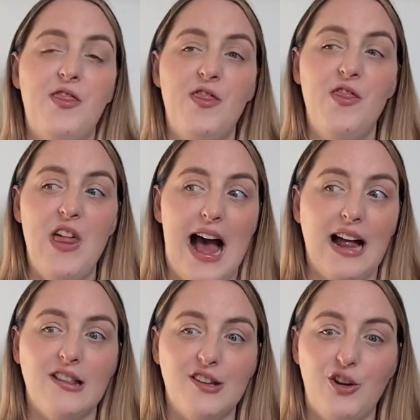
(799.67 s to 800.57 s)

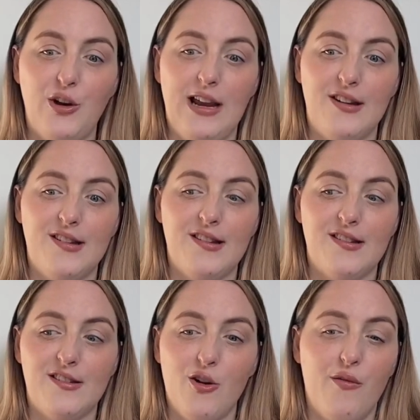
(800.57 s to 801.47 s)
that to-do list
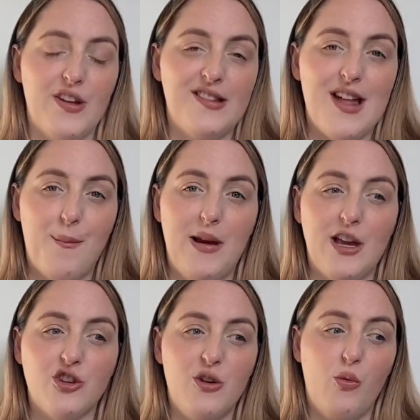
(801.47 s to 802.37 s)
sort of
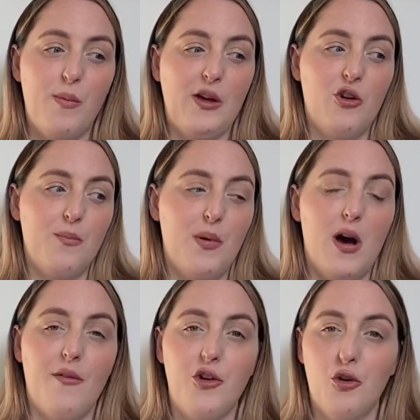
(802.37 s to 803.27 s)
established, it will become
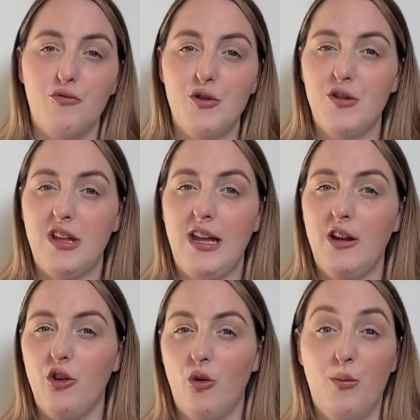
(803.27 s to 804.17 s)
part of your routine
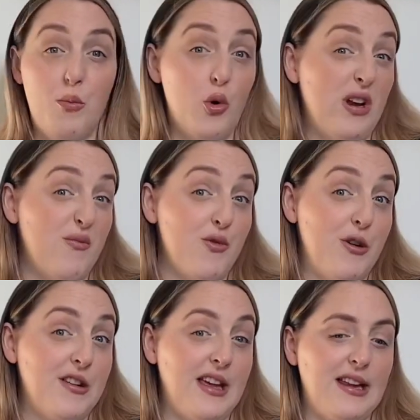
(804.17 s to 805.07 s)
and your morning
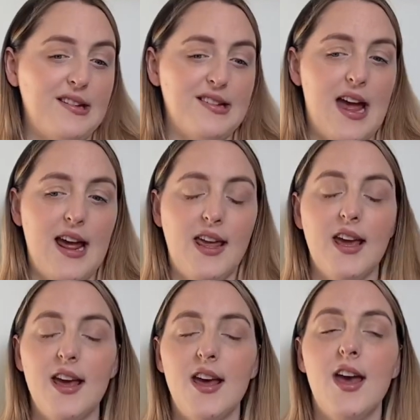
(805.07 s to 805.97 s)
routine, say.
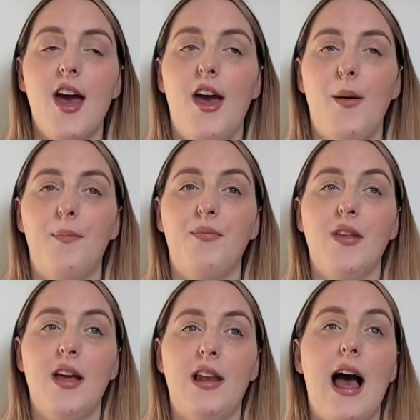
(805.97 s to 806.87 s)

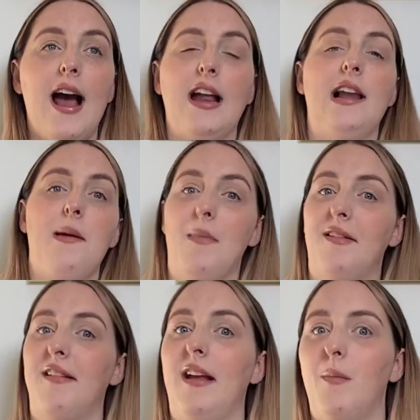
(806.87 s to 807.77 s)
Like I clean my
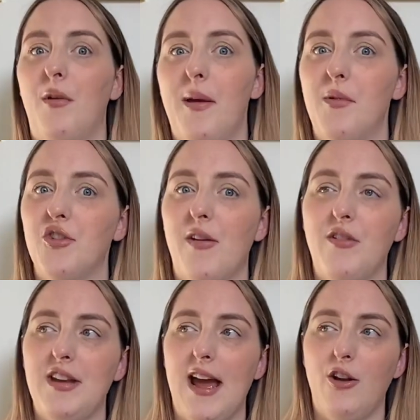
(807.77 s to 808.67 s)
sink pretty much every
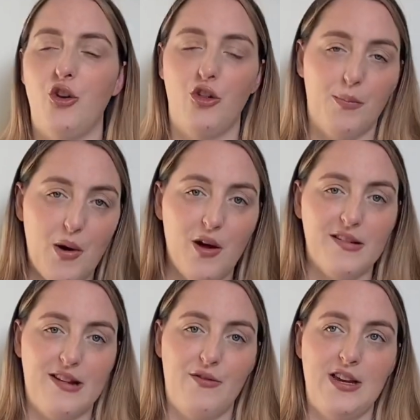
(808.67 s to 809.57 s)
day and do the
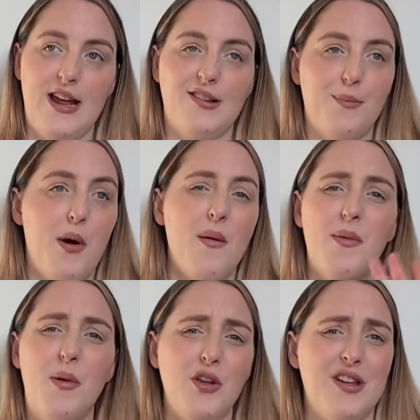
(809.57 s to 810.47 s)
pots every day, so pop
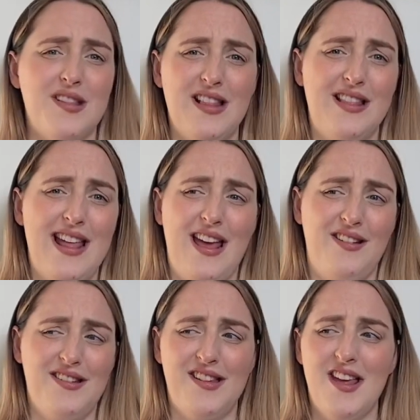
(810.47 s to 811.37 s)
them on your
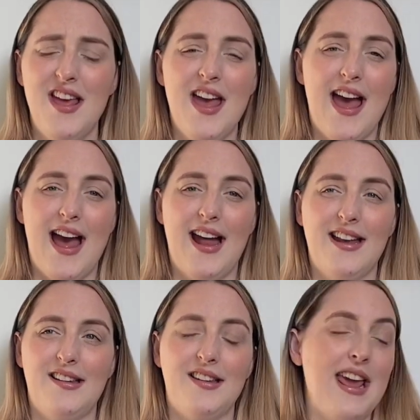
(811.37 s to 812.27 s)
list,
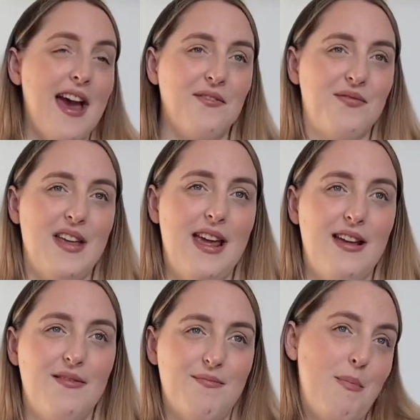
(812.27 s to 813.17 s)
and yeah,
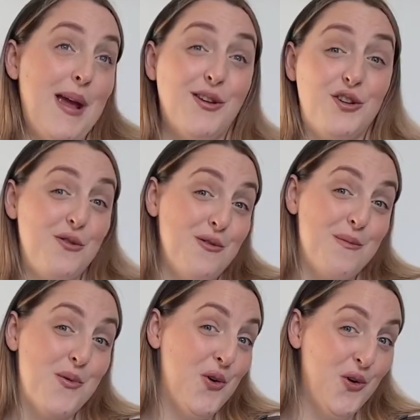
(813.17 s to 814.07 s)
it makes you
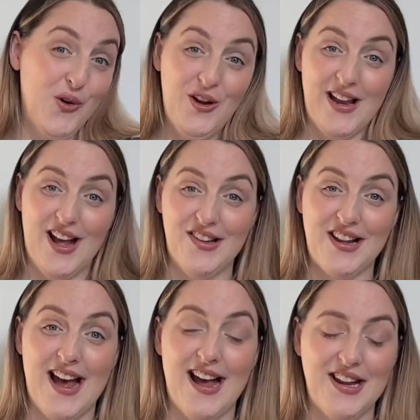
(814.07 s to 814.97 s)
more organised,
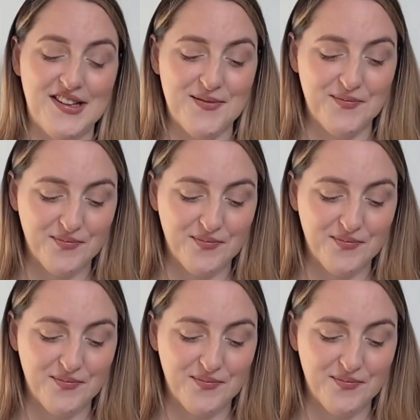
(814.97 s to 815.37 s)
guys.